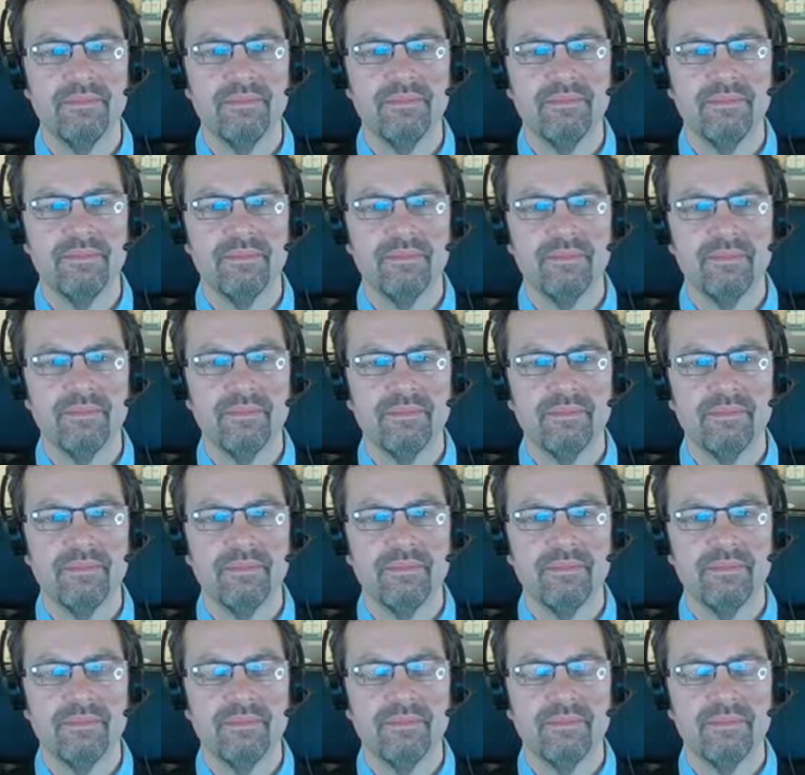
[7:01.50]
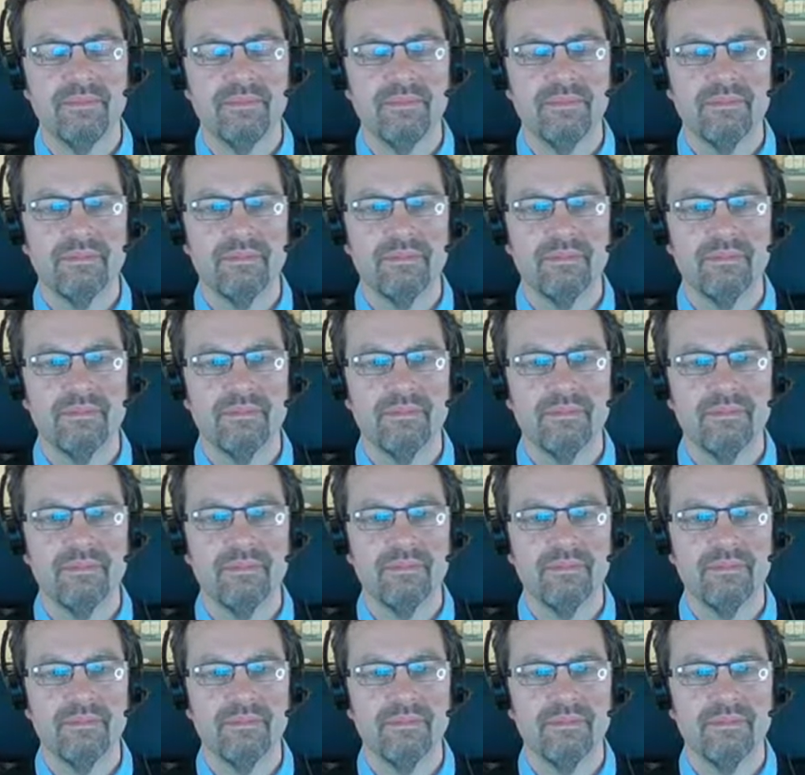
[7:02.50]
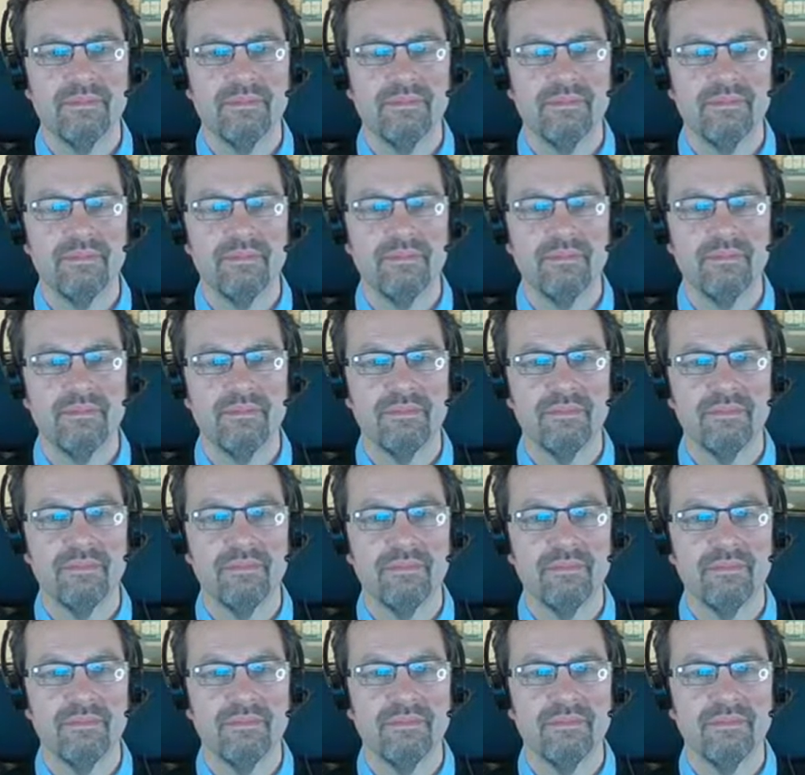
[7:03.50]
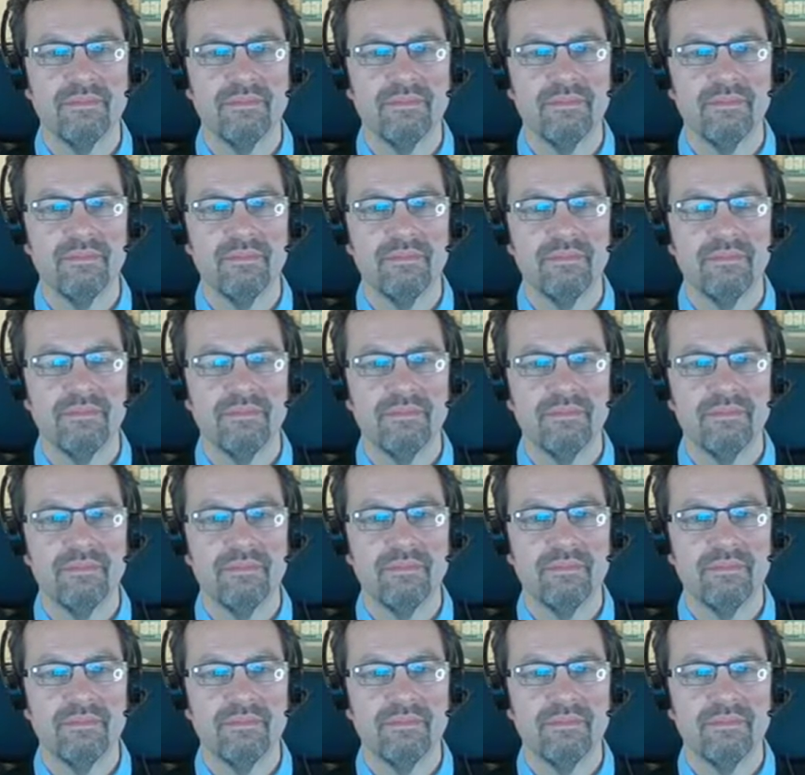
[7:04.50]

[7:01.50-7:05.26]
The person shown says nothing.